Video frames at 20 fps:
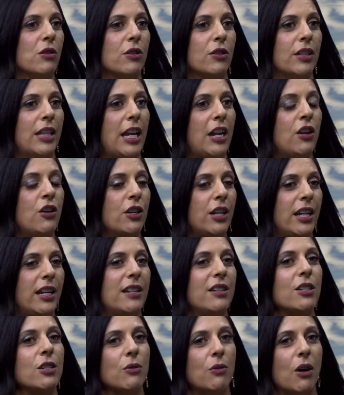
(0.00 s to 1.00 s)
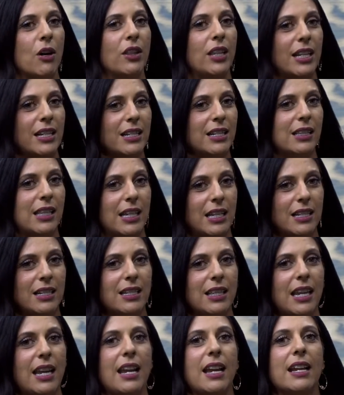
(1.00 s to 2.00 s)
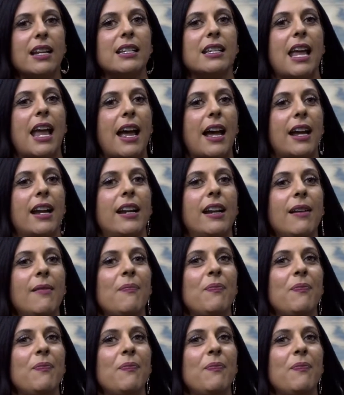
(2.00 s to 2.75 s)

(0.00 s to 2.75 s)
or they couldn't do all these things. And